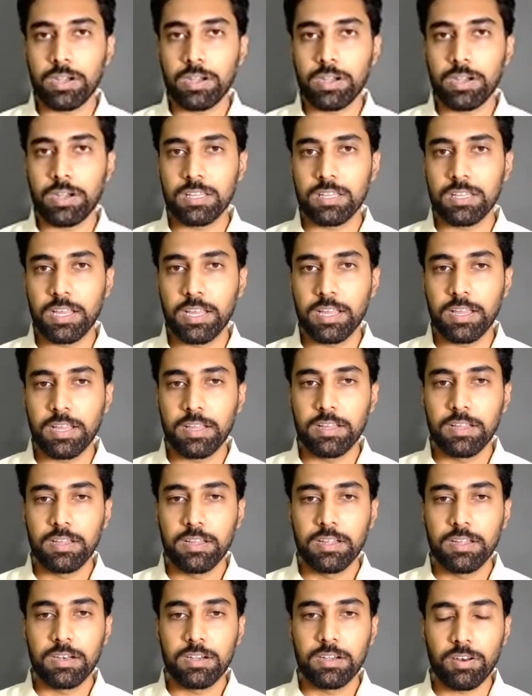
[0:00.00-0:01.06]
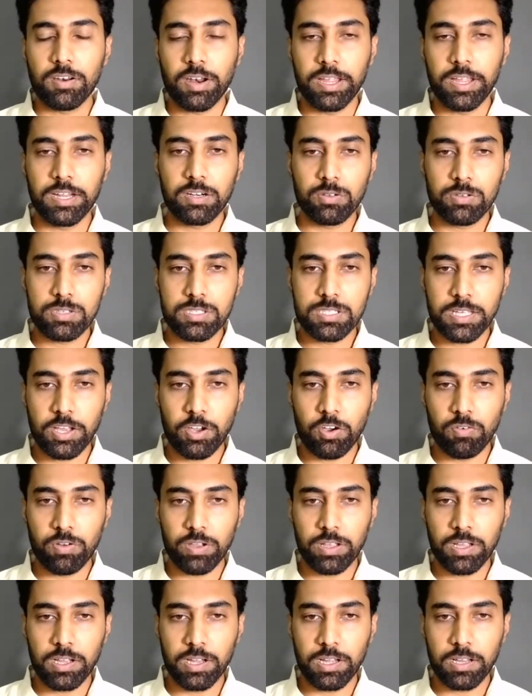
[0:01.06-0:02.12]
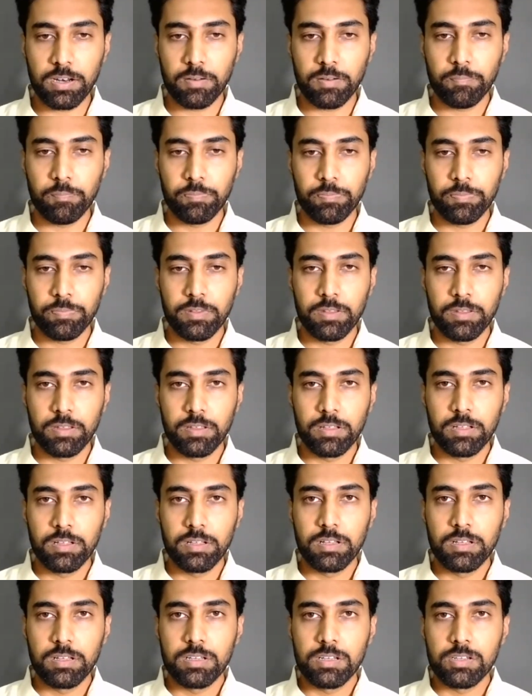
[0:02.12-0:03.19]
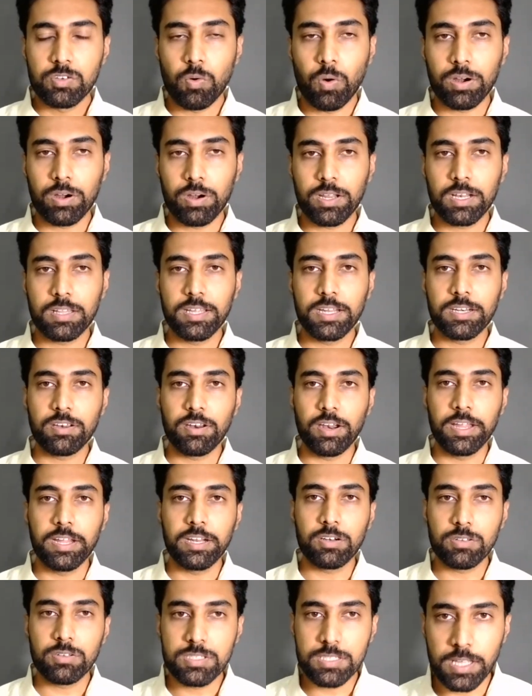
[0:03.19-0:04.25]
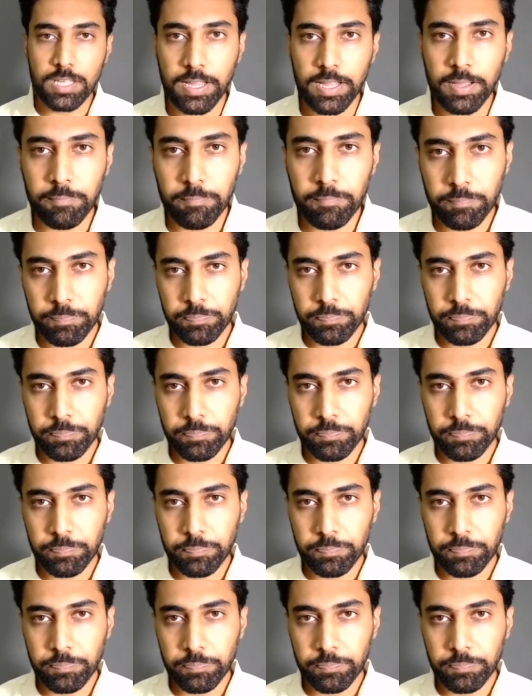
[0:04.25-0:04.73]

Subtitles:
are they trying to say over here? So what are they trying to say?